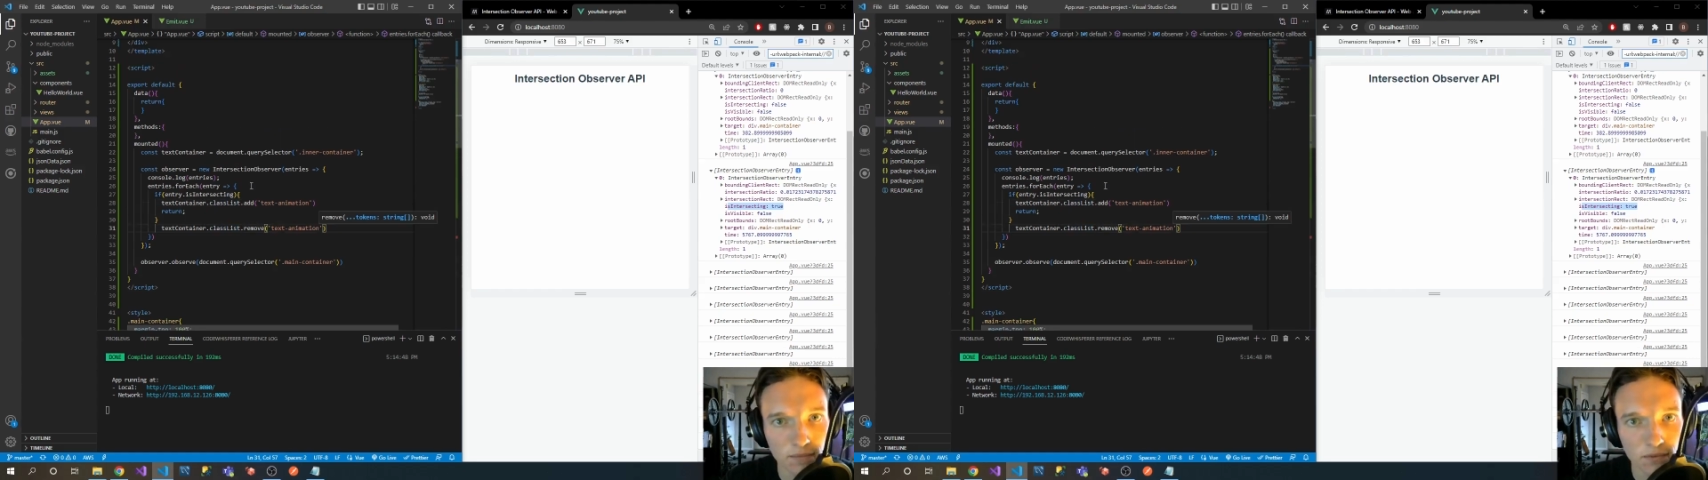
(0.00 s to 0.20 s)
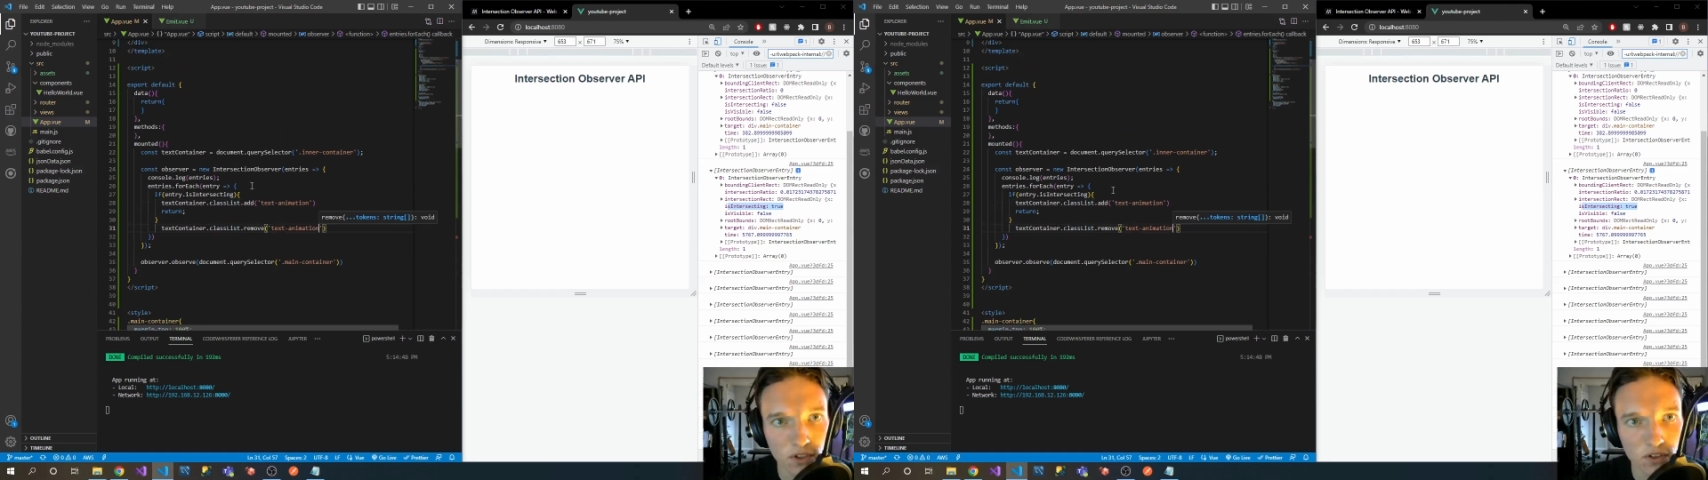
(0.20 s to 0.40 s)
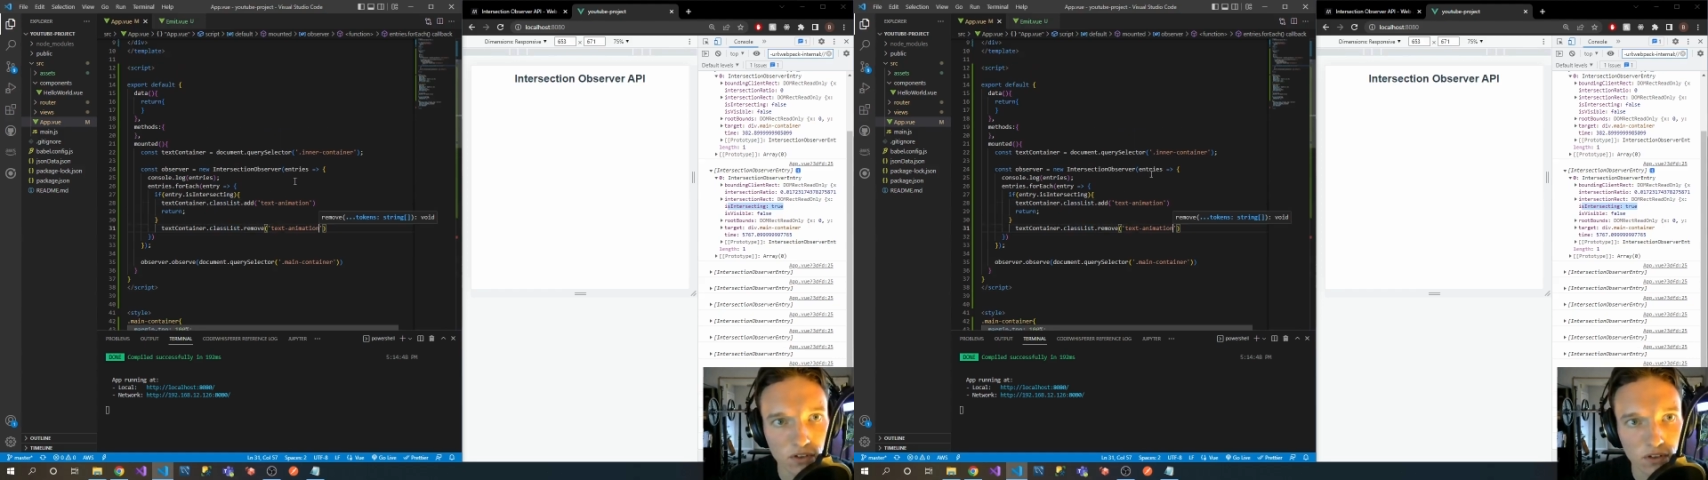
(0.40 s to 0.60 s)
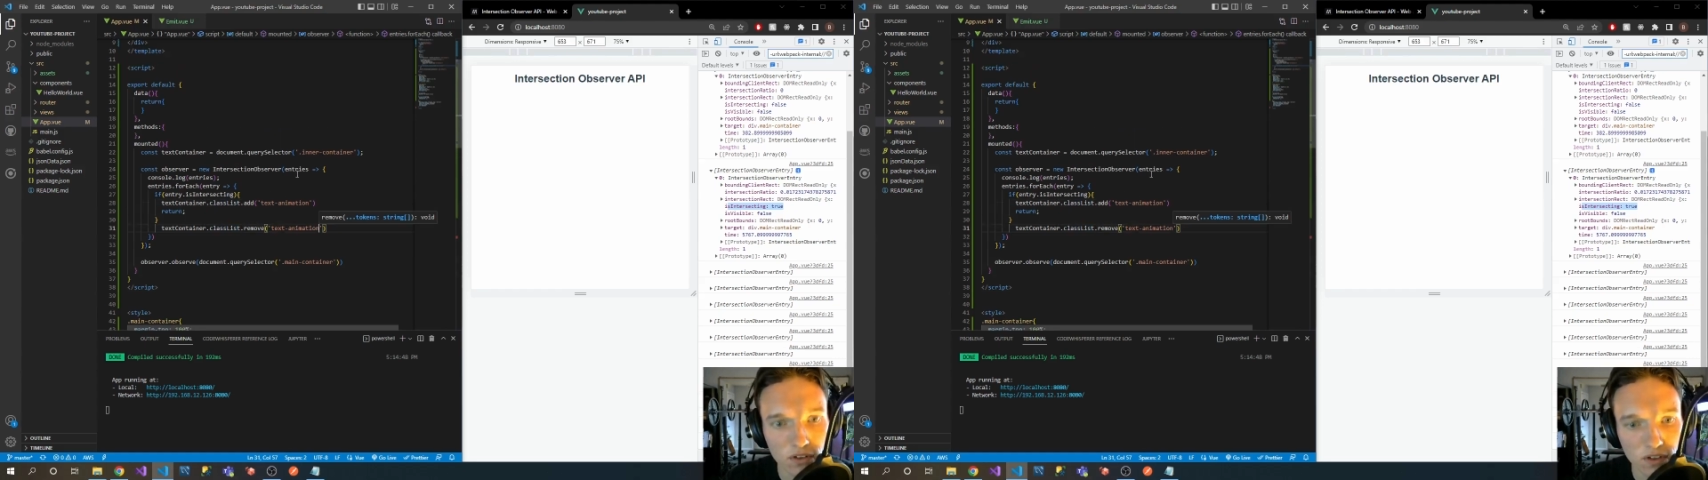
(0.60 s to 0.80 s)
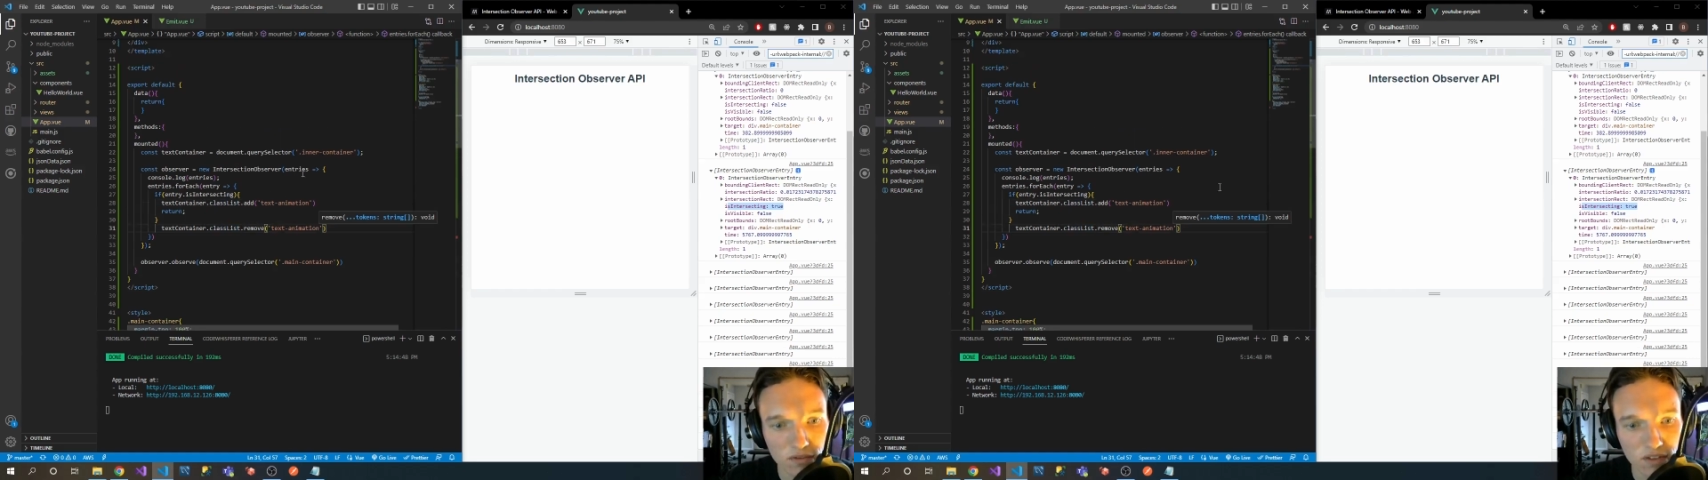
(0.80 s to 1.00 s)
so let's
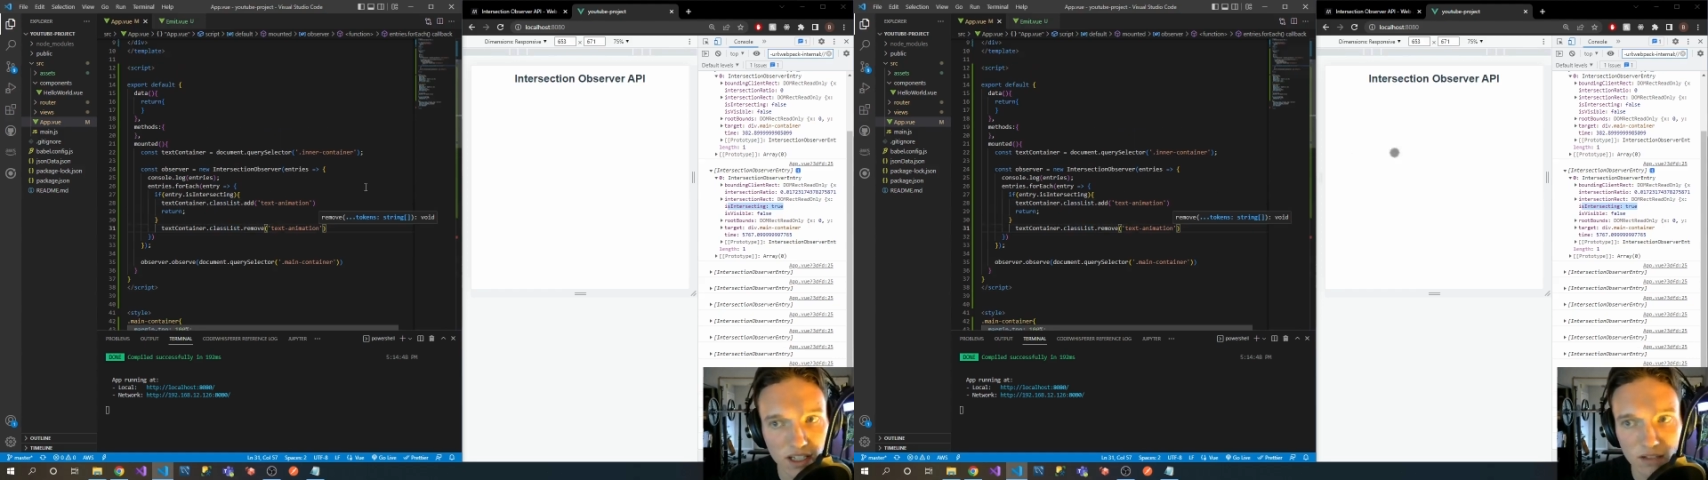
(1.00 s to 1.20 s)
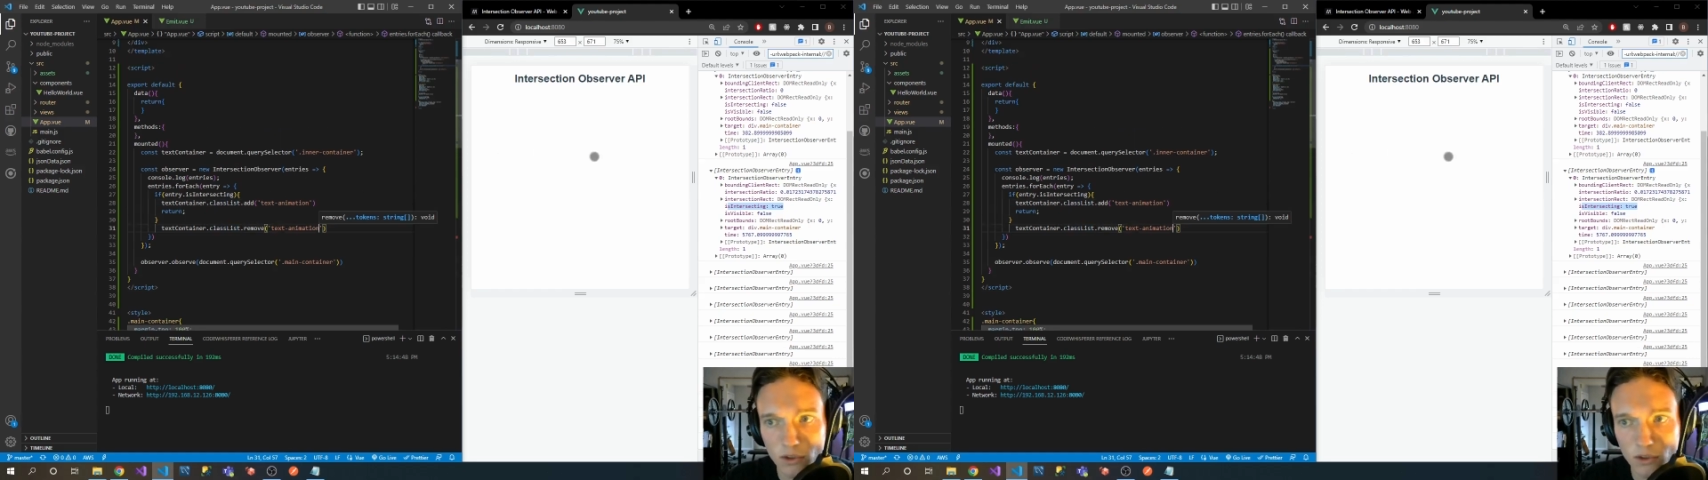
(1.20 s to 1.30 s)
save that,